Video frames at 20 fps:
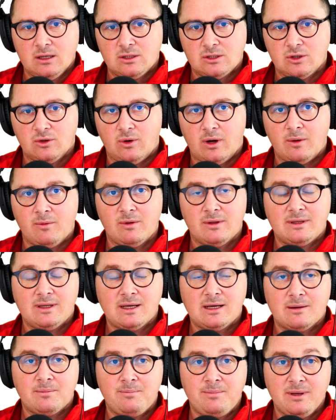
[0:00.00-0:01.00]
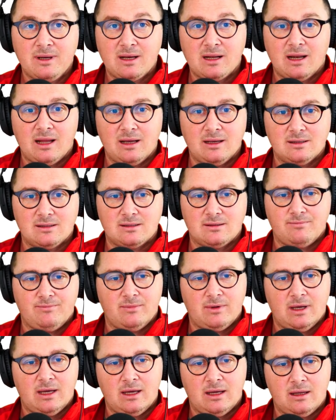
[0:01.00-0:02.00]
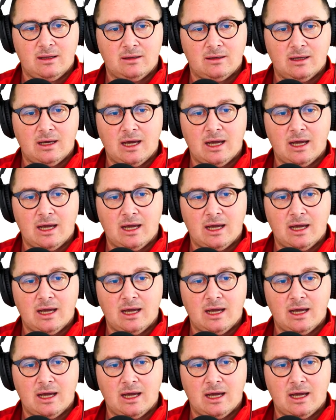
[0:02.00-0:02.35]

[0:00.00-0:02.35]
So I will take a pick lines and